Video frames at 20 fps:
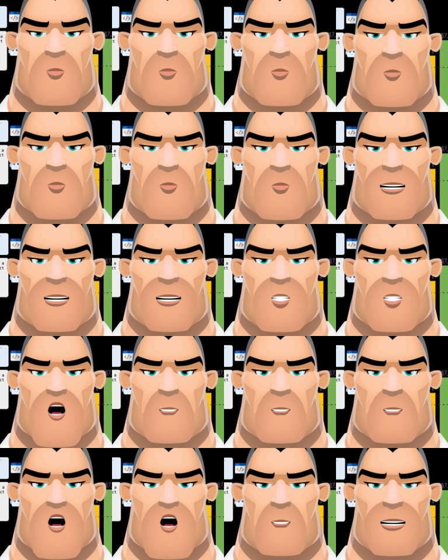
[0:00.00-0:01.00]
these
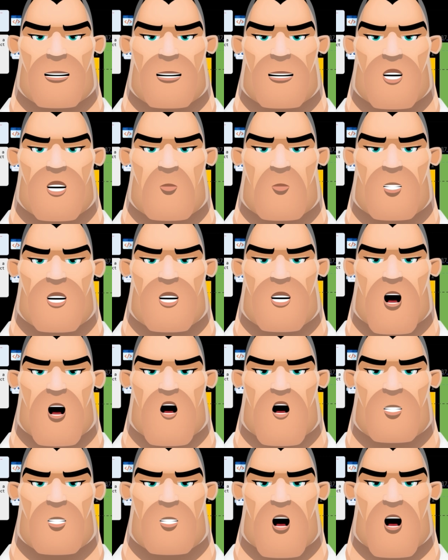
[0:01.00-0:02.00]
different events get
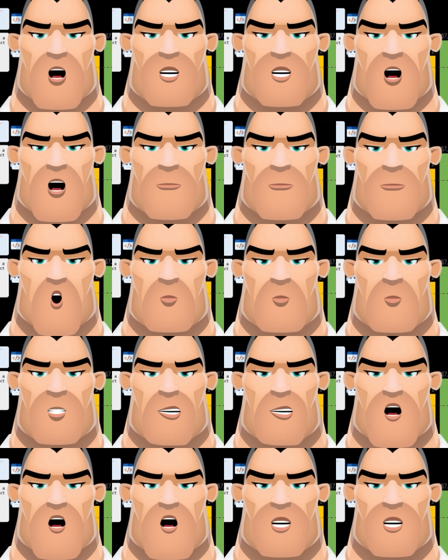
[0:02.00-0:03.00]
plotted based on the model's
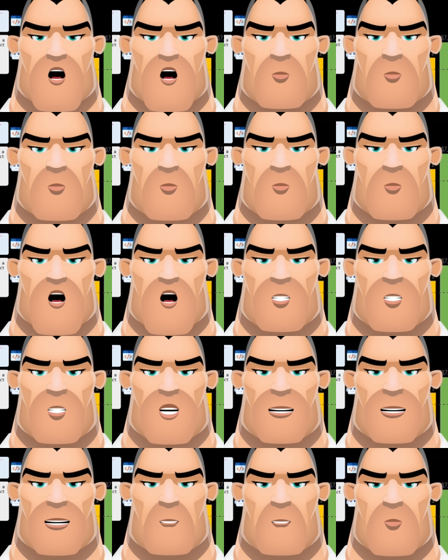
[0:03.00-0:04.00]
prediction and these
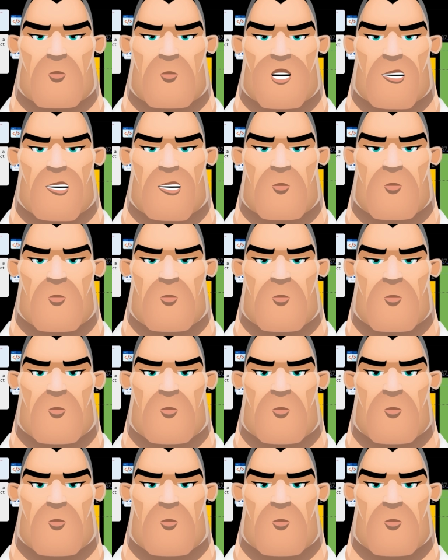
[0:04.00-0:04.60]
hidden factors?